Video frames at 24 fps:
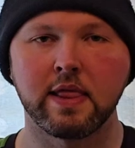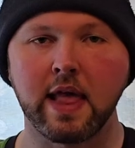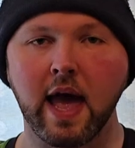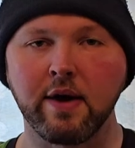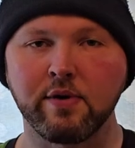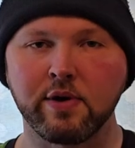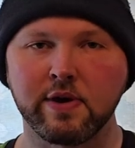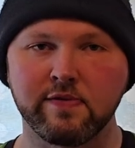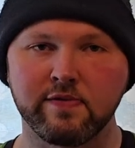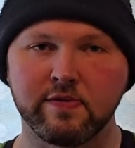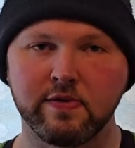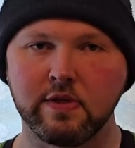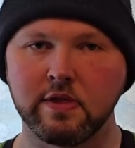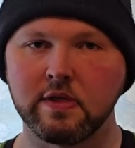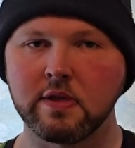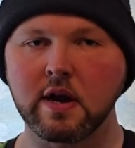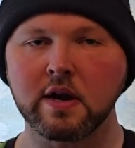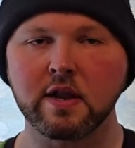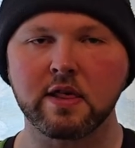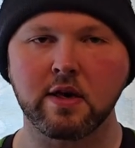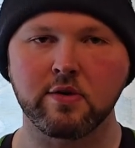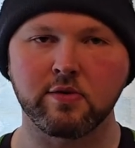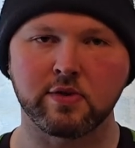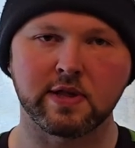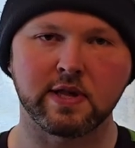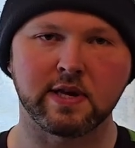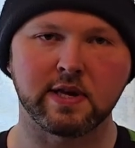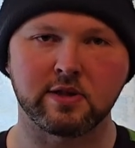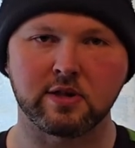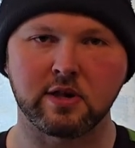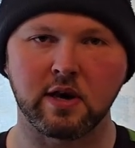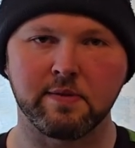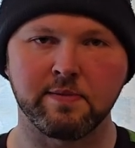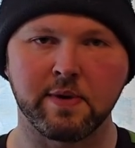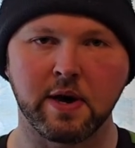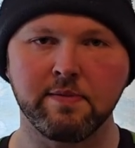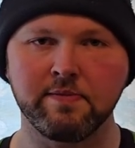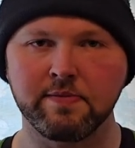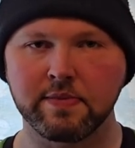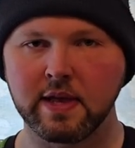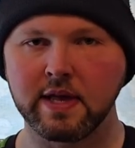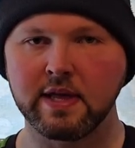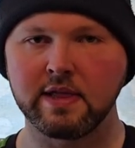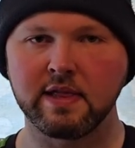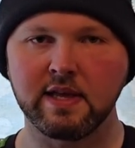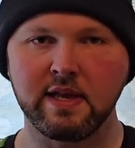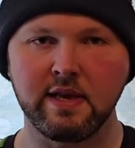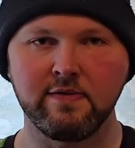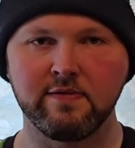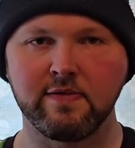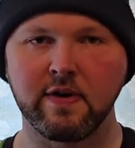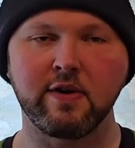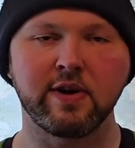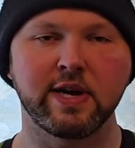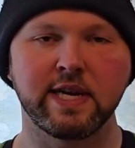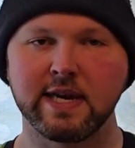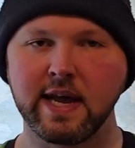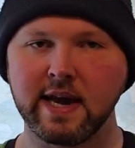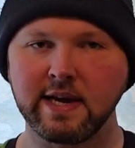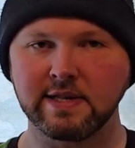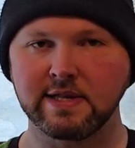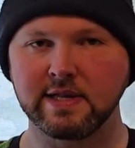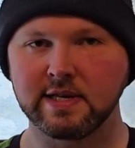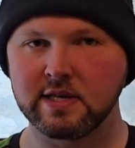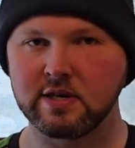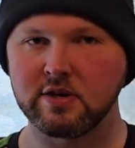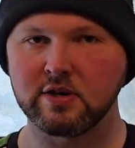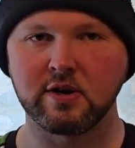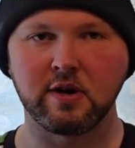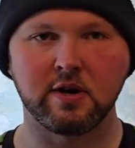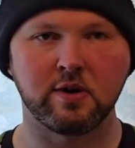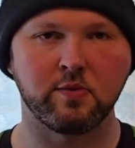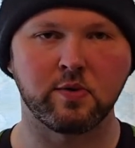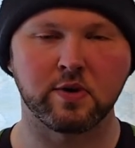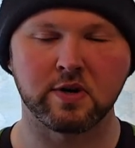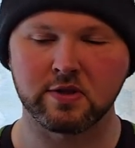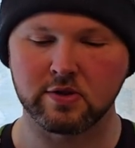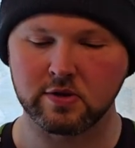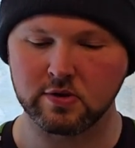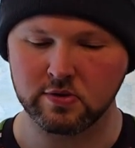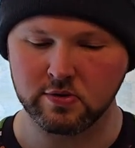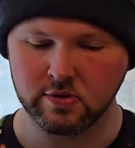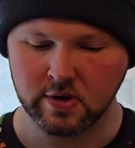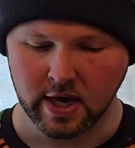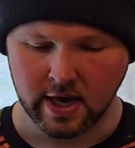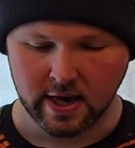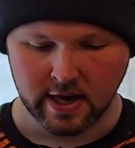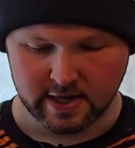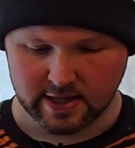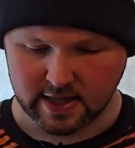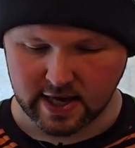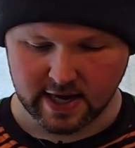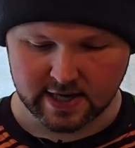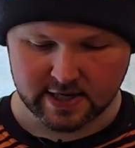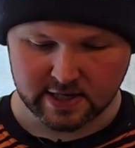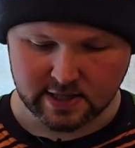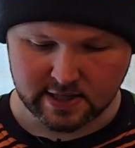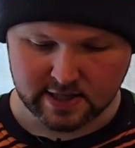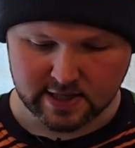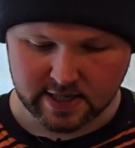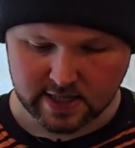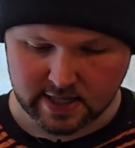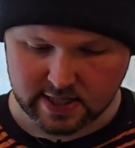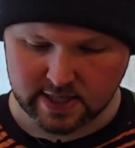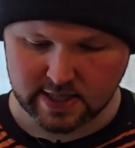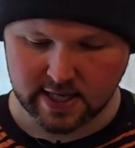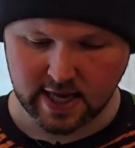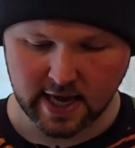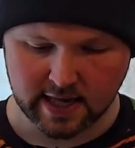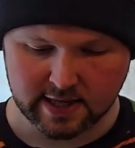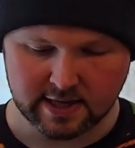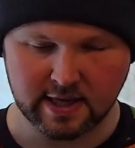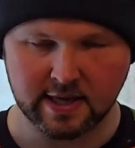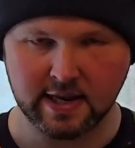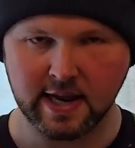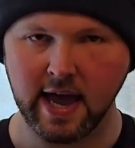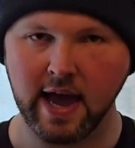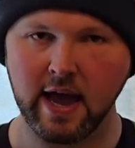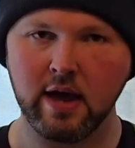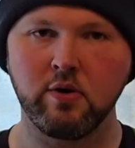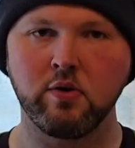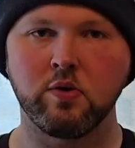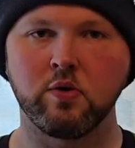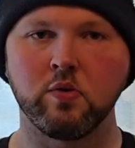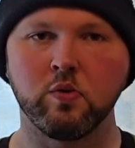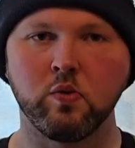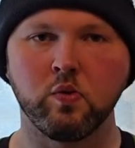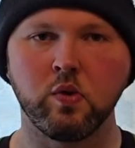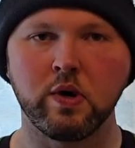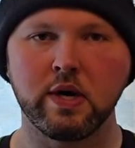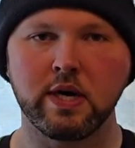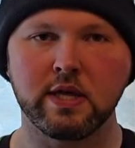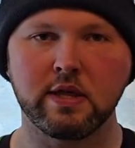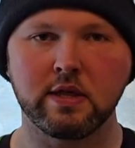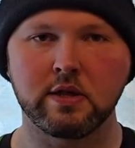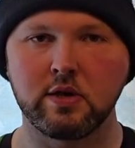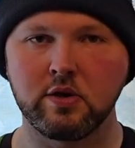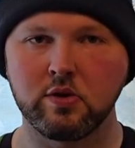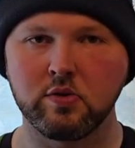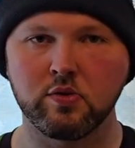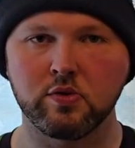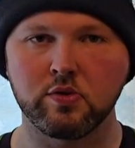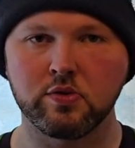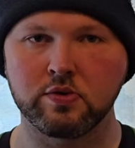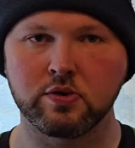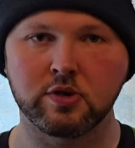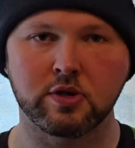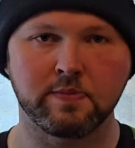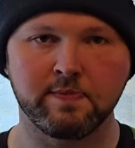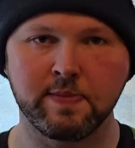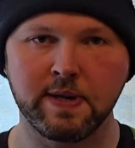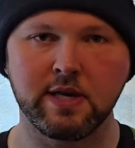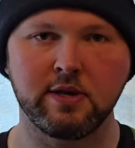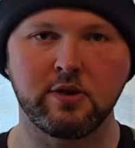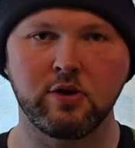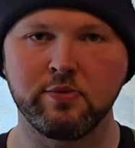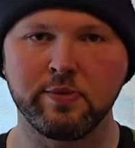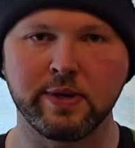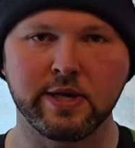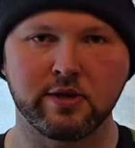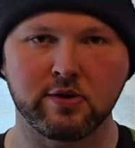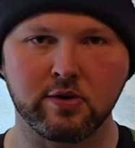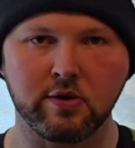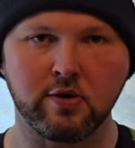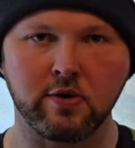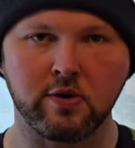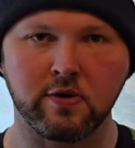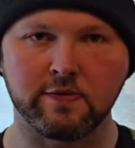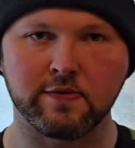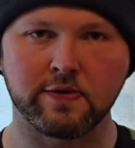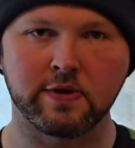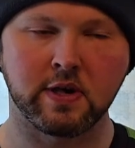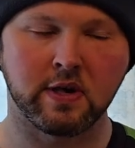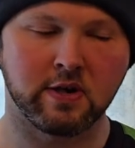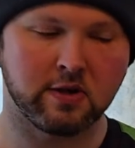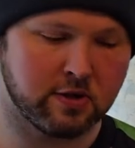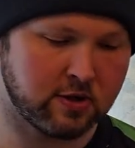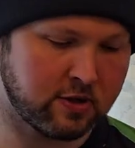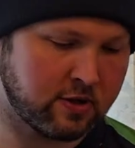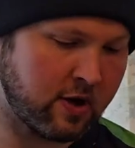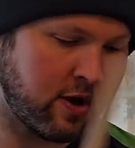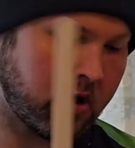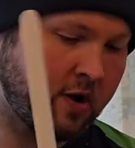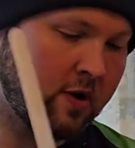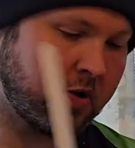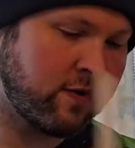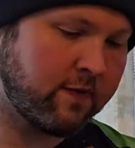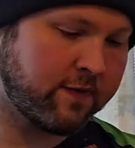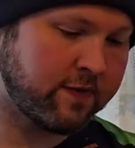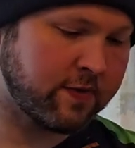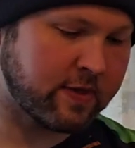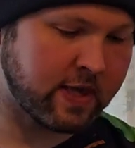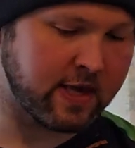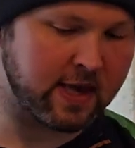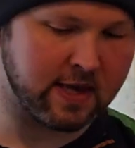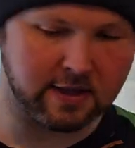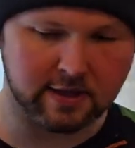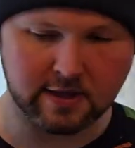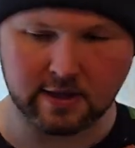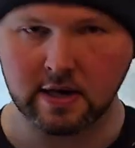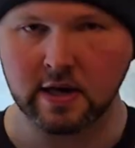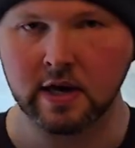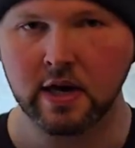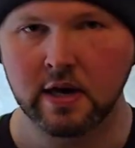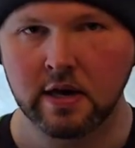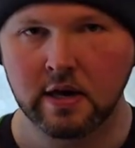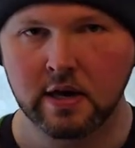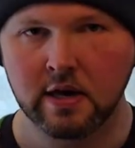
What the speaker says: Now, if none of those things come up, then the very next thing you're going to want to do is actually test it out with your speed cubing solves. So for this,